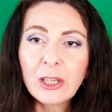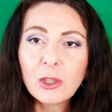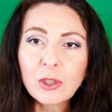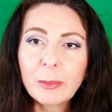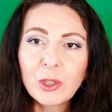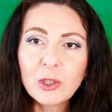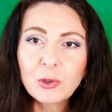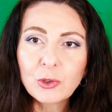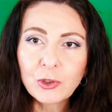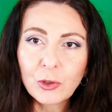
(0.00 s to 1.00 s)
And also I'm going
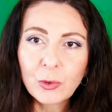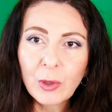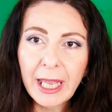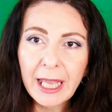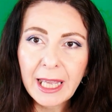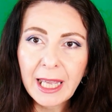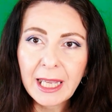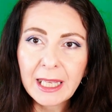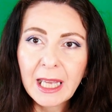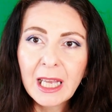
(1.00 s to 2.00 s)
to show
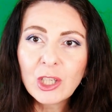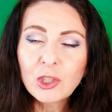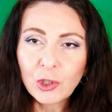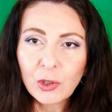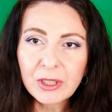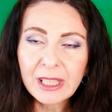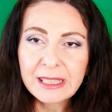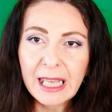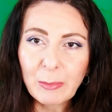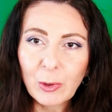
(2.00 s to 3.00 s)
a
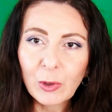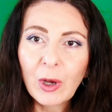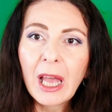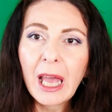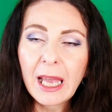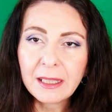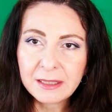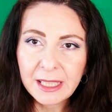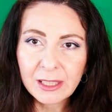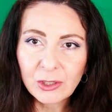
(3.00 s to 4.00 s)
short demo
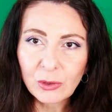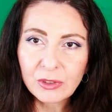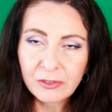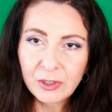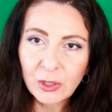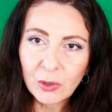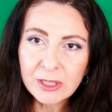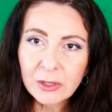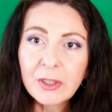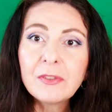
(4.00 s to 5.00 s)
at the end of the video.
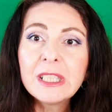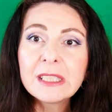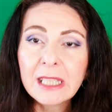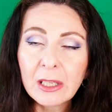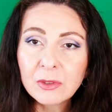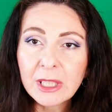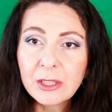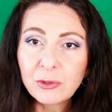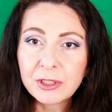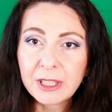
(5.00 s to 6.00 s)
So if this sounds
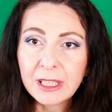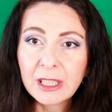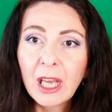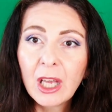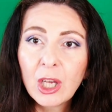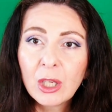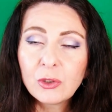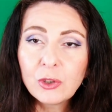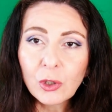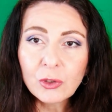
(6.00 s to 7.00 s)
interesting,
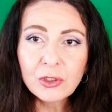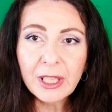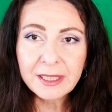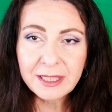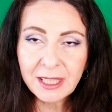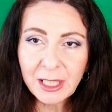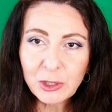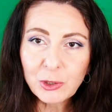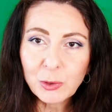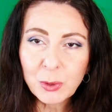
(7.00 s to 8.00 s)
don't hesitate
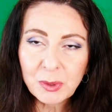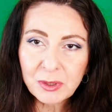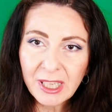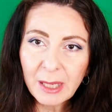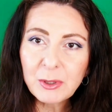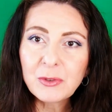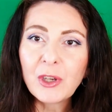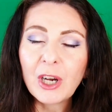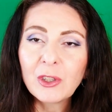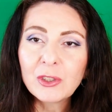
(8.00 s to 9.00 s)
to subscribe if
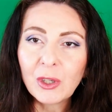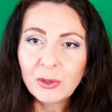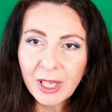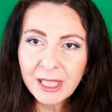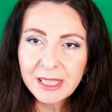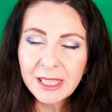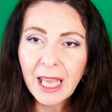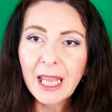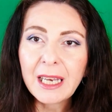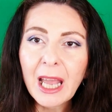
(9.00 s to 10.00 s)
you are not
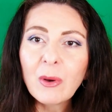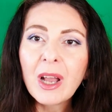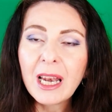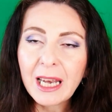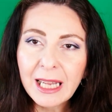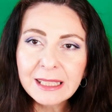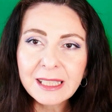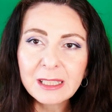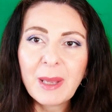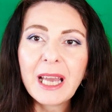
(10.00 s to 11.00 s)
already. And now let's
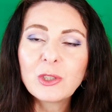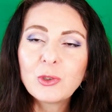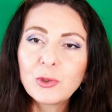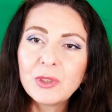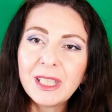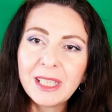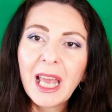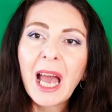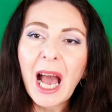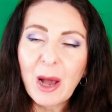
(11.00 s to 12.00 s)
get back to the
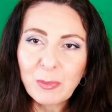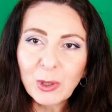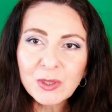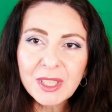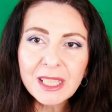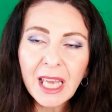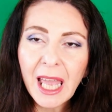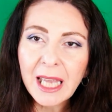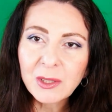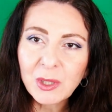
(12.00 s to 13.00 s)
unboxing
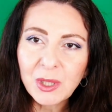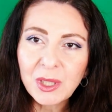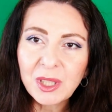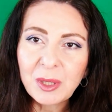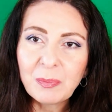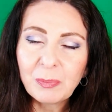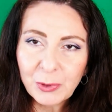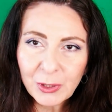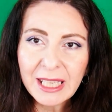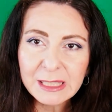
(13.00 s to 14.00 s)
and the
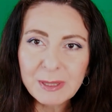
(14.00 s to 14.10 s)
product